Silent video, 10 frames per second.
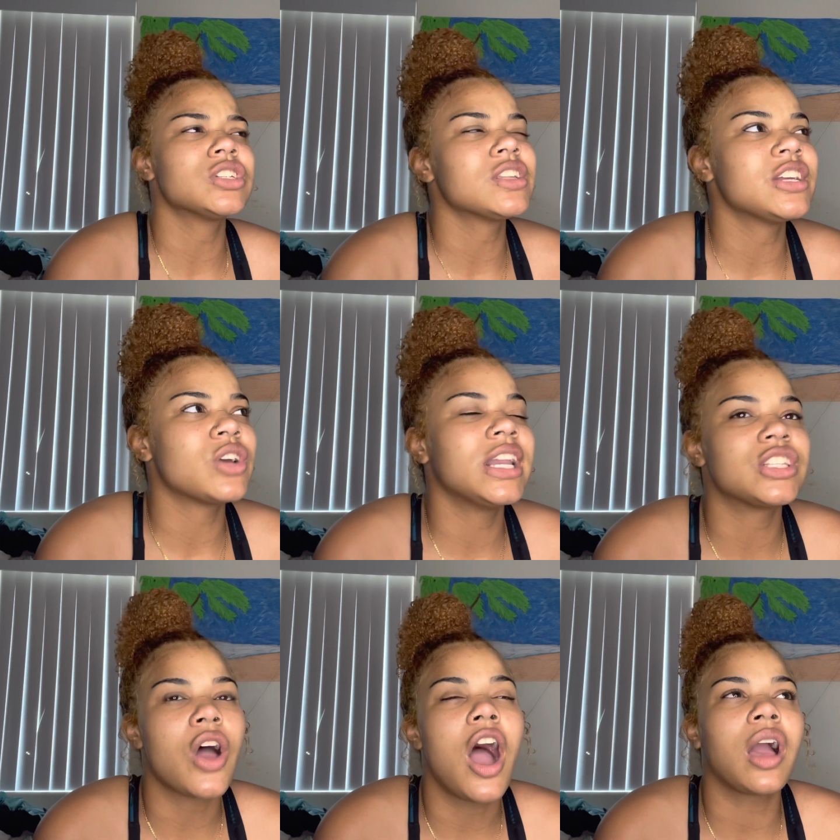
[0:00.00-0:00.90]
just like trying
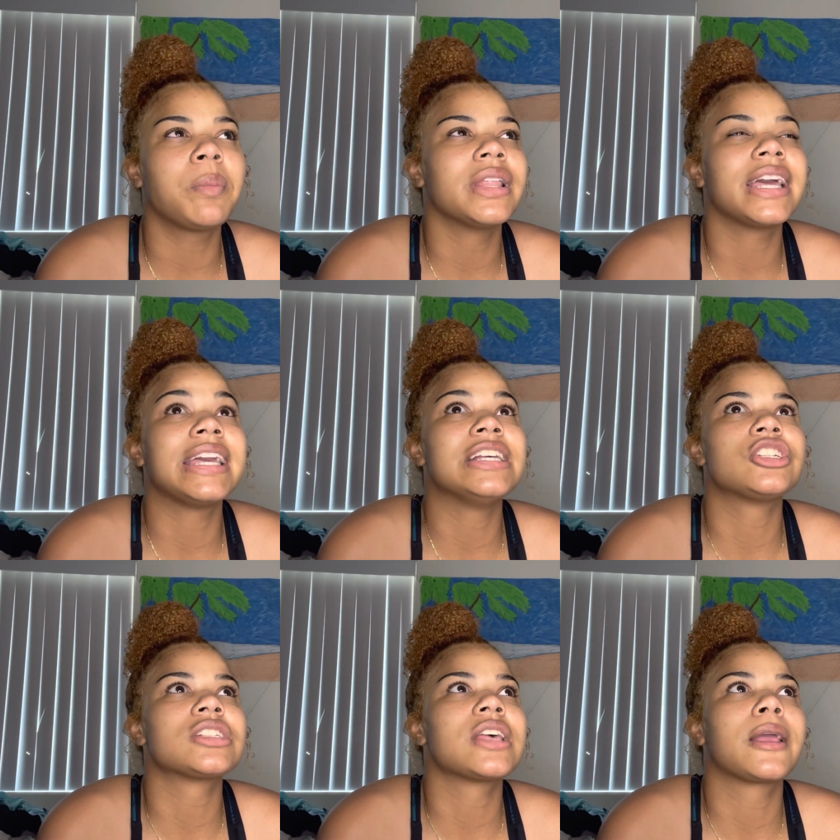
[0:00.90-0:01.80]
to talk, but like he's
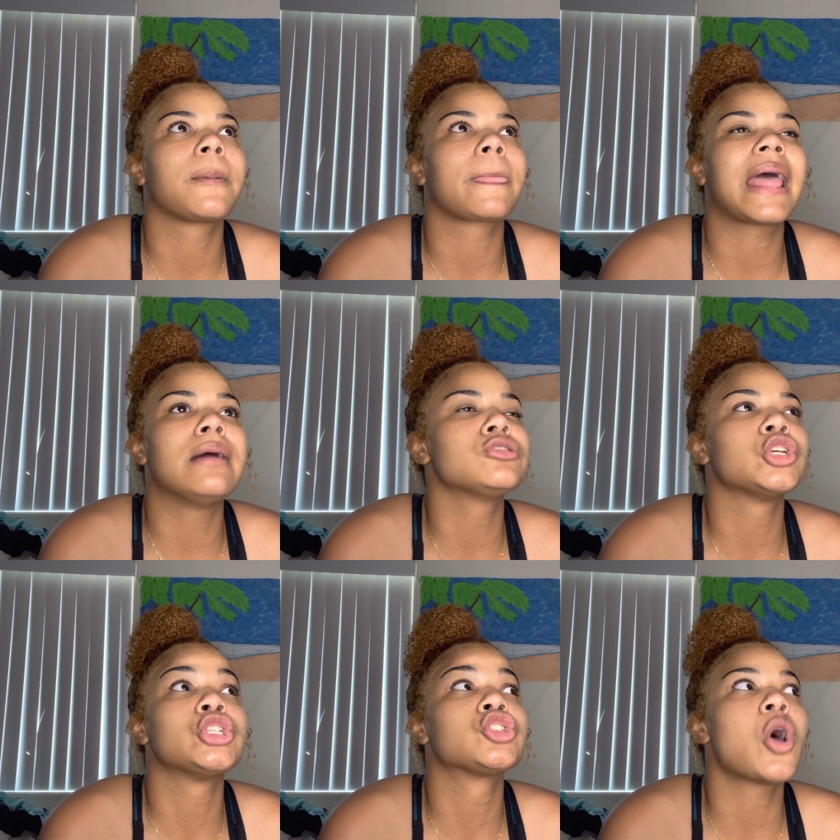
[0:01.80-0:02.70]
just like, I'm
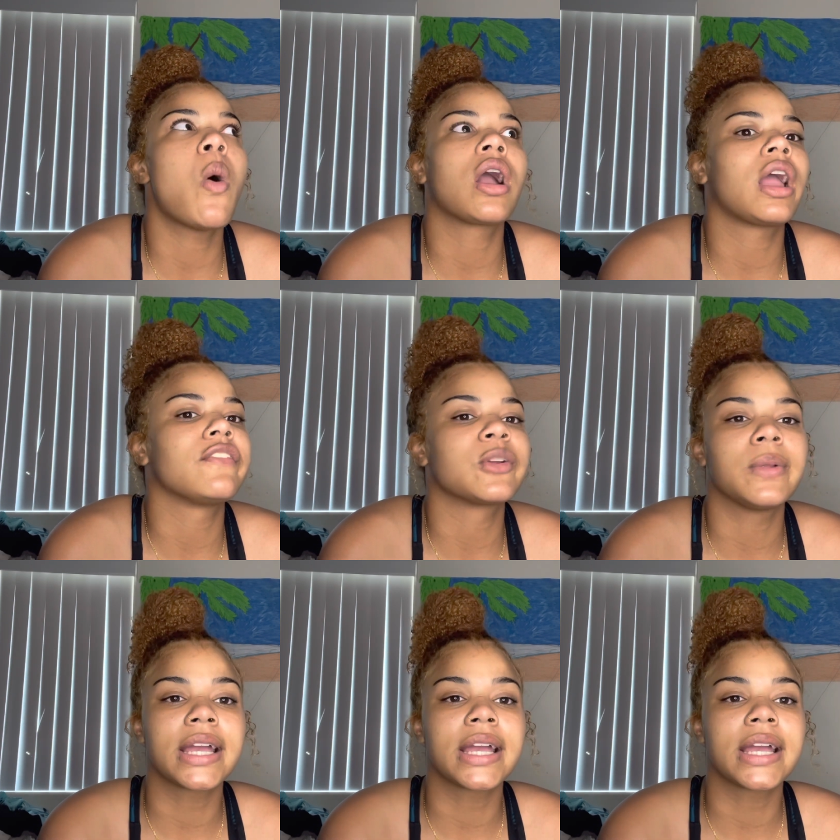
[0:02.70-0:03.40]
just so uncomfortable.